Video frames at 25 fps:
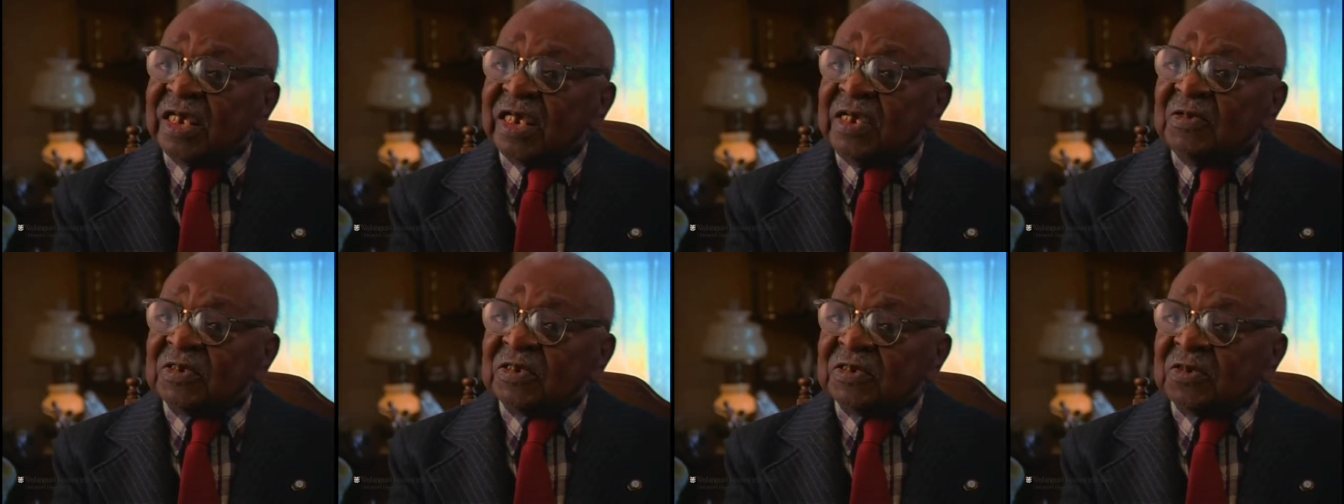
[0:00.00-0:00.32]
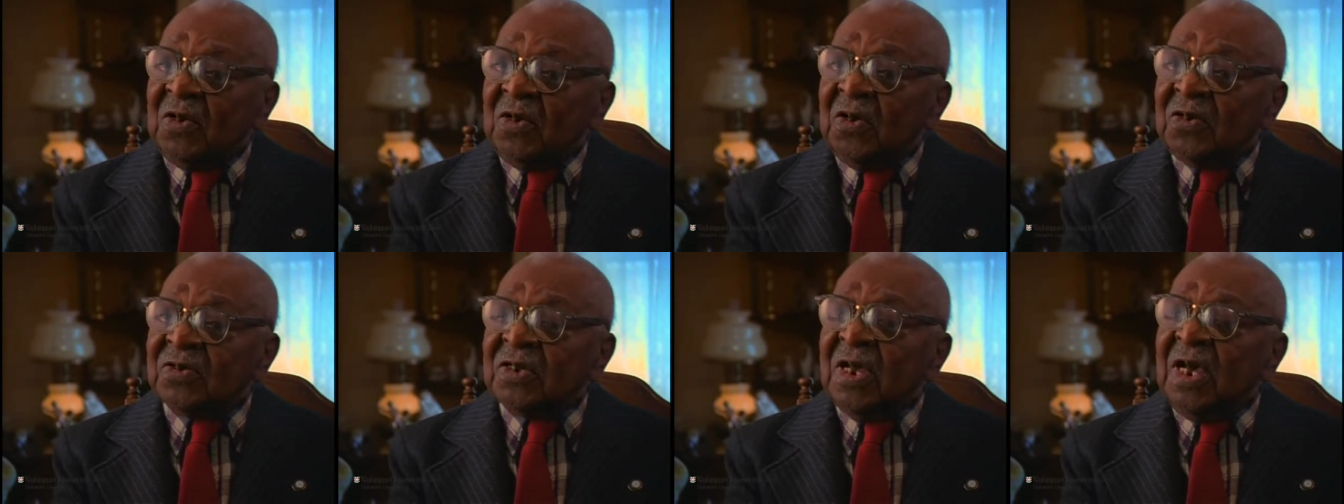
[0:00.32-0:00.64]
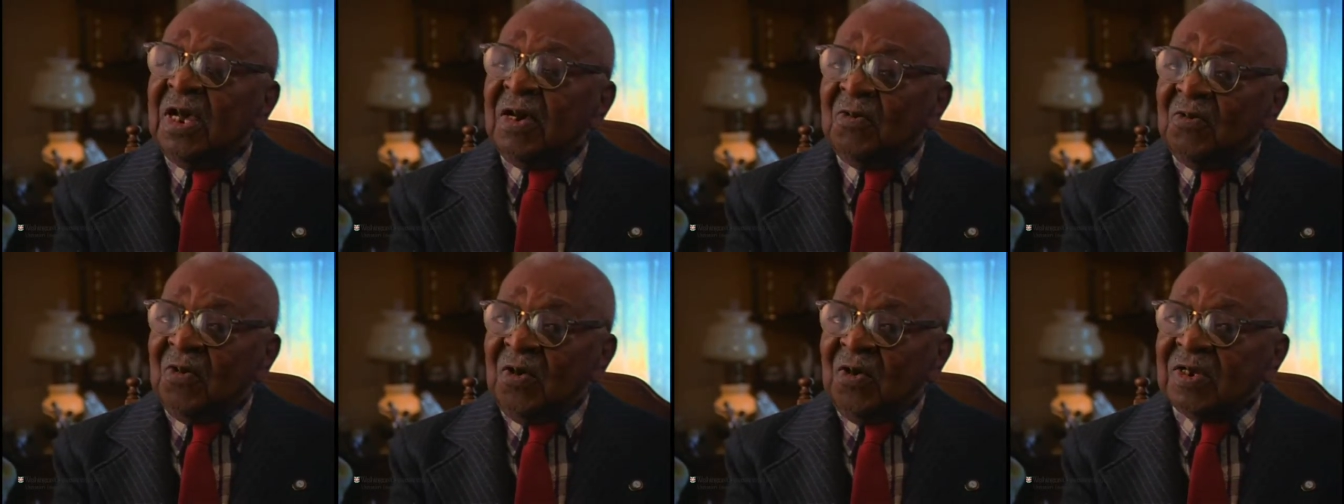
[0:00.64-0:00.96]
He was on
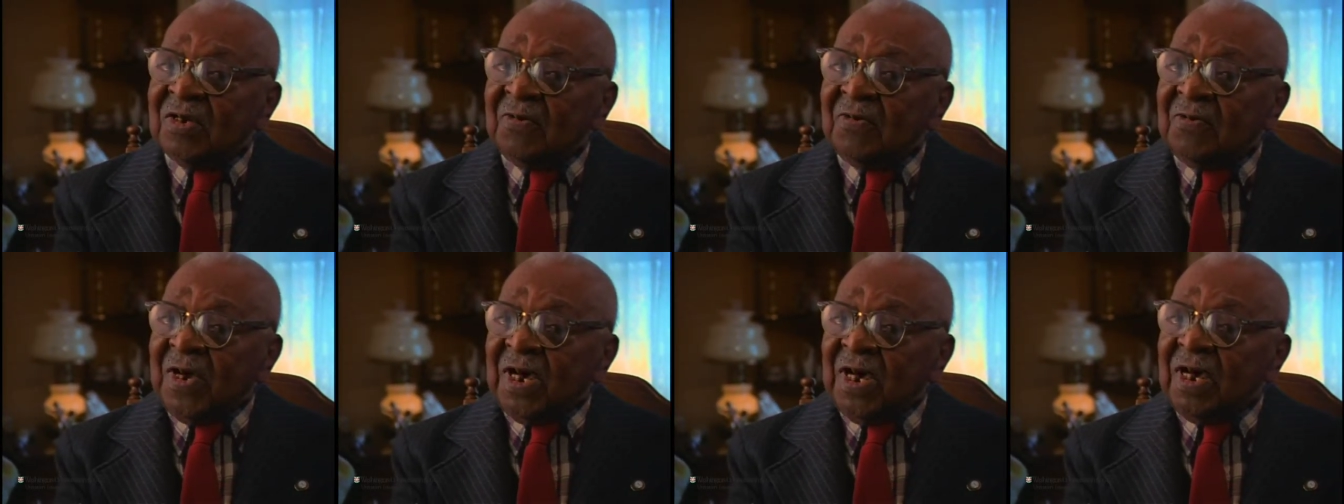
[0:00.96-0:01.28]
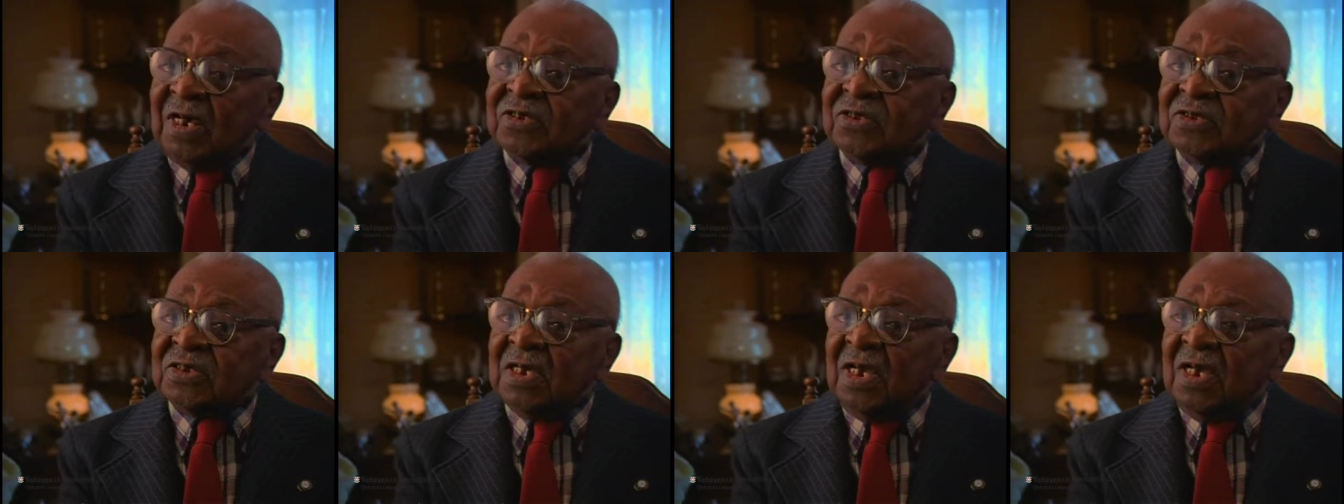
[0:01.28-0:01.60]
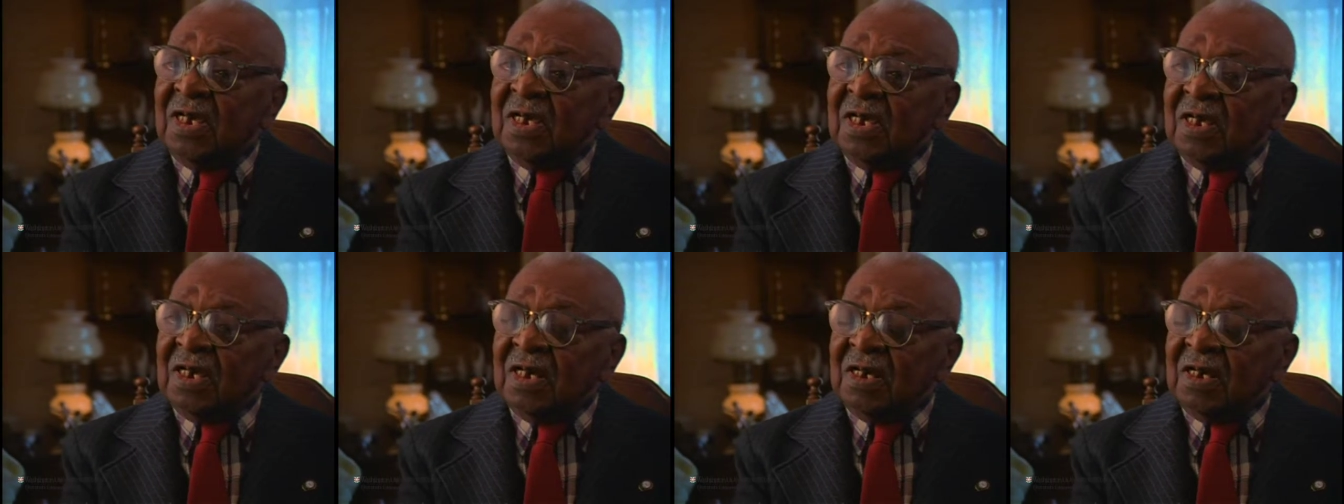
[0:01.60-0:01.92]
one of our
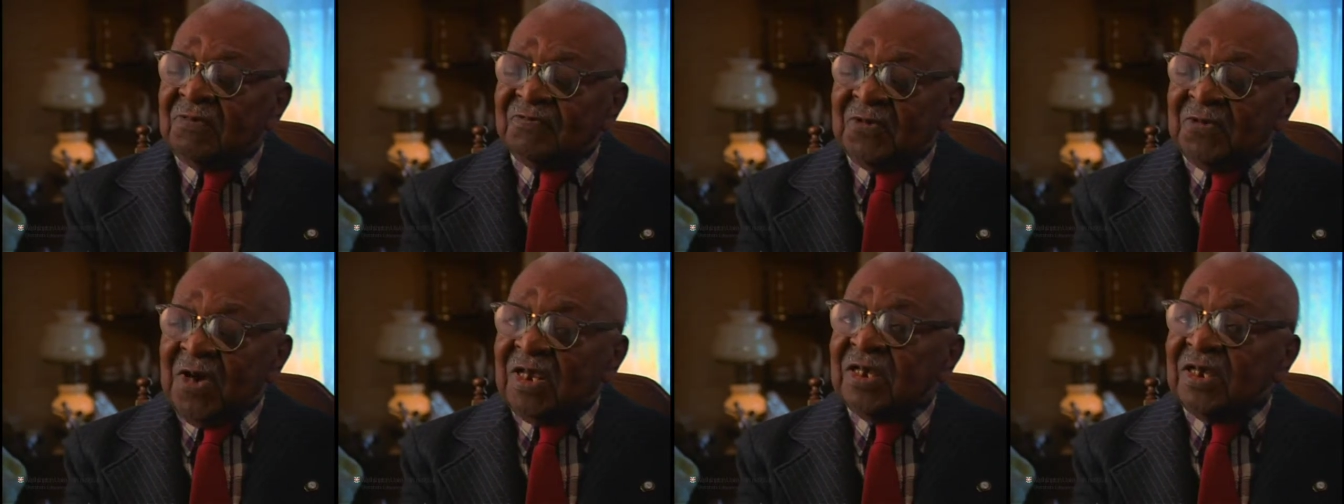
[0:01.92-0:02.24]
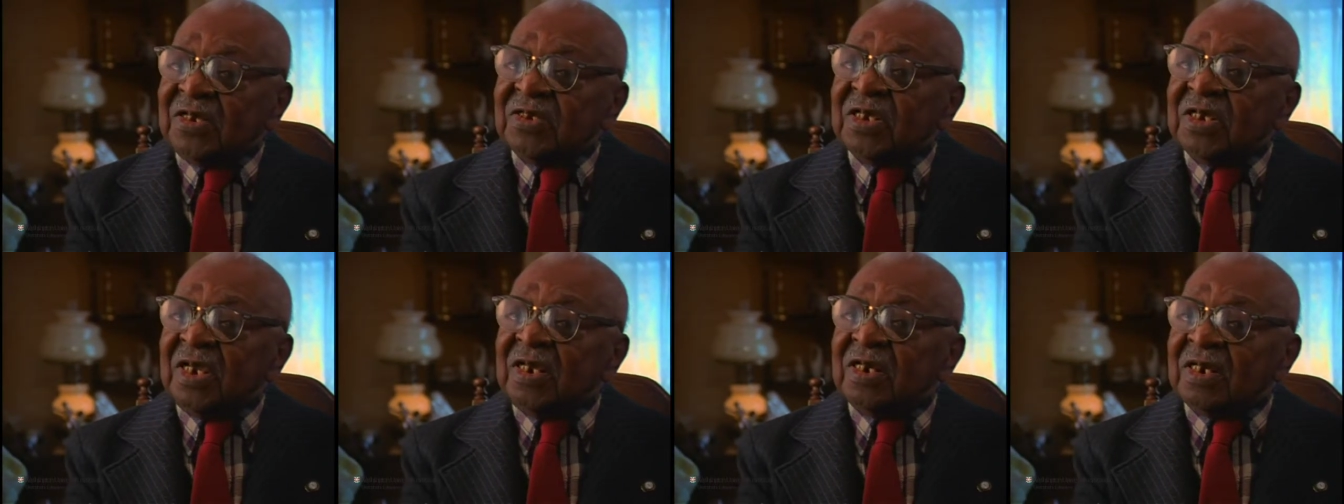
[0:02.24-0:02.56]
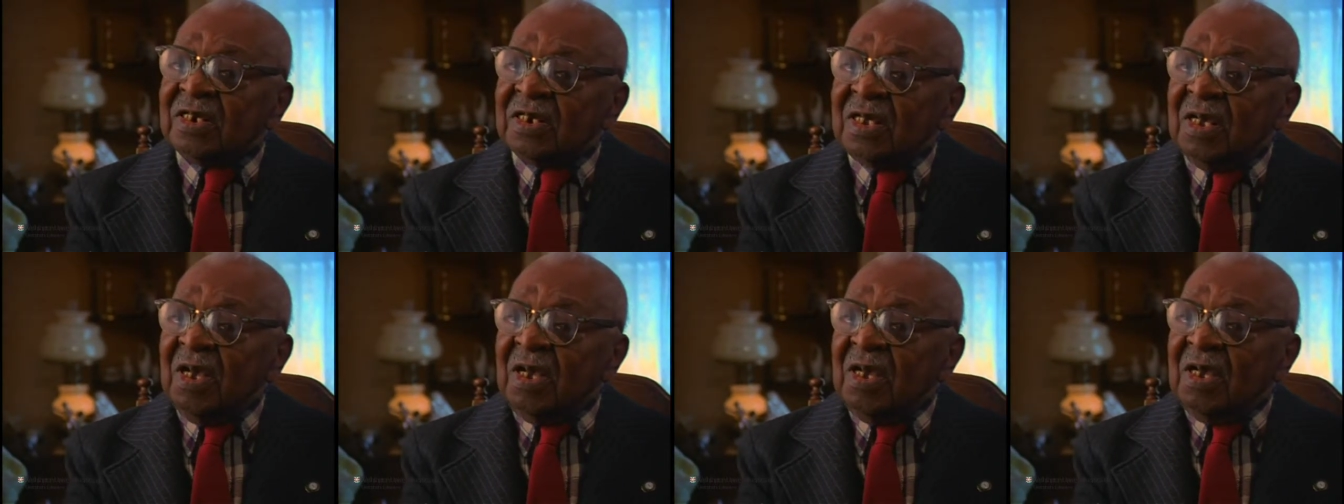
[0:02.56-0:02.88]
uh,
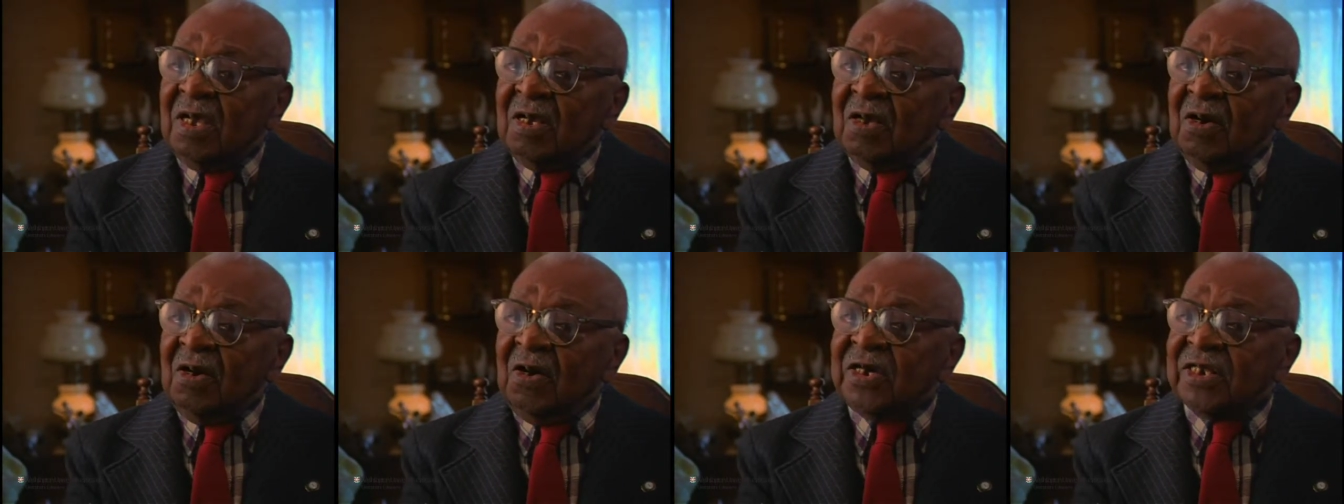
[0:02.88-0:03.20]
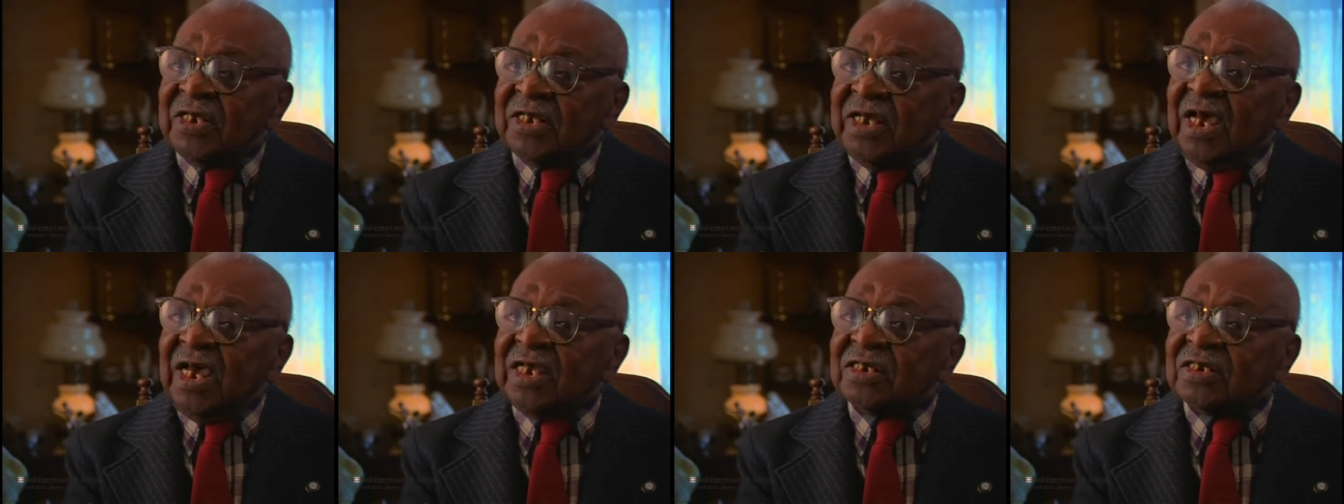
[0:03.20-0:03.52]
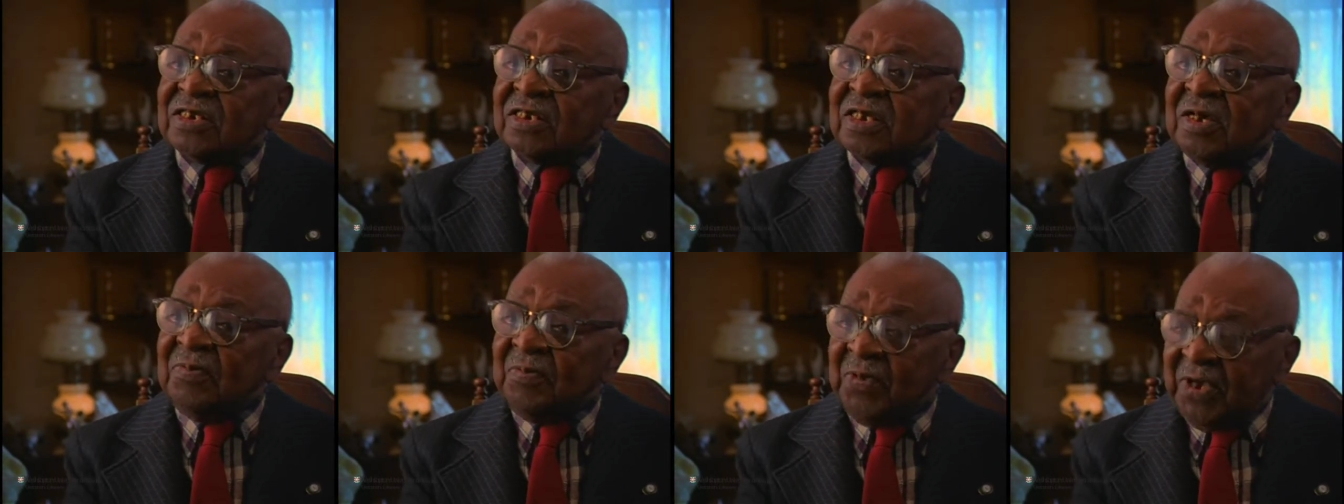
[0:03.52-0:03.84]
volunteer
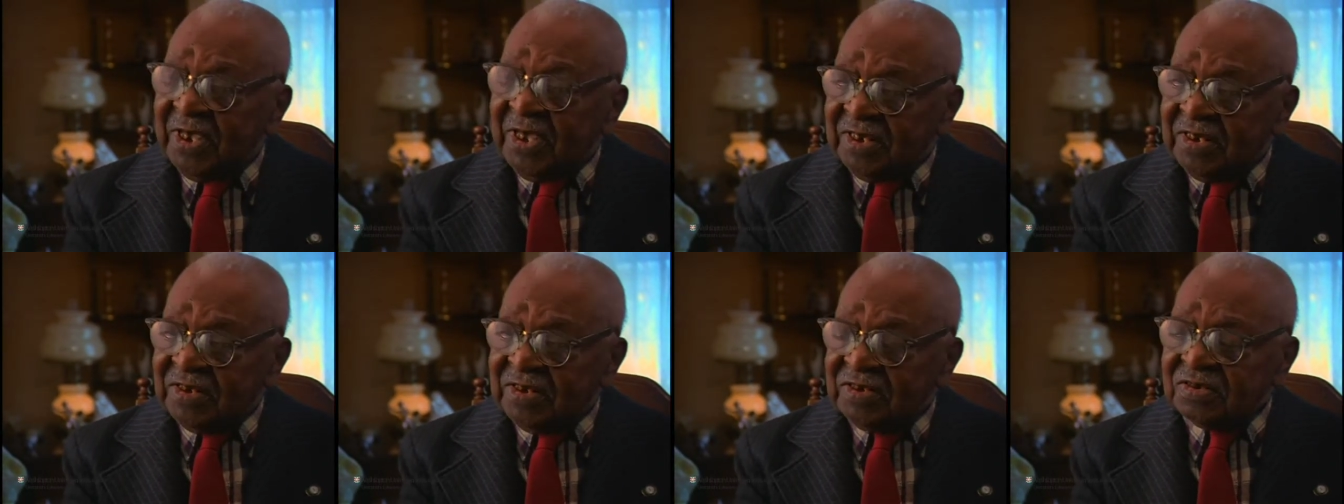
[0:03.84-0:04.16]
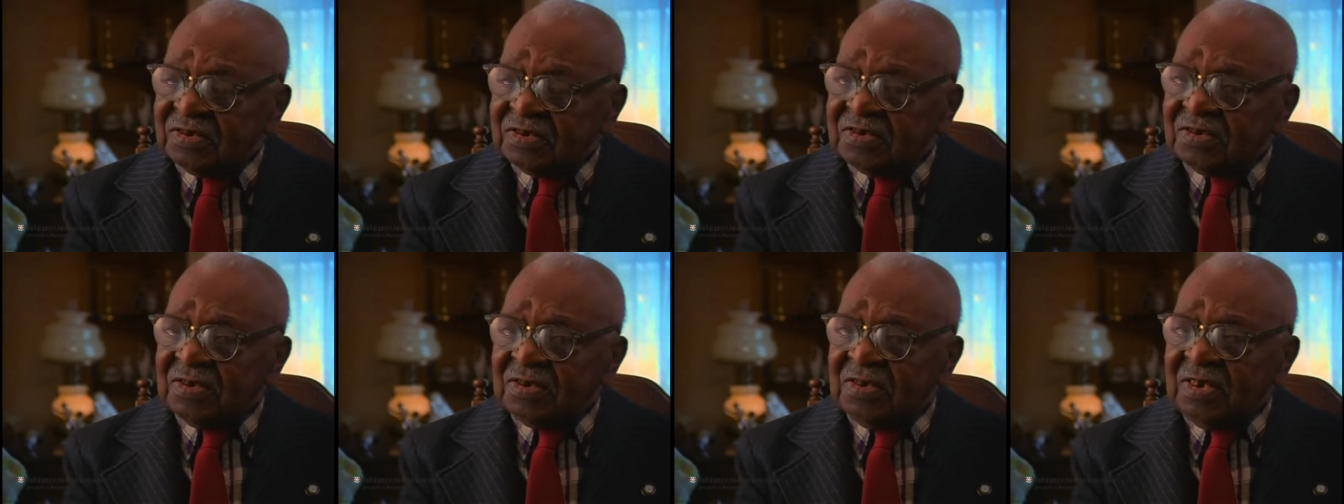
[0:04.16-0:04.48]
organizing committees.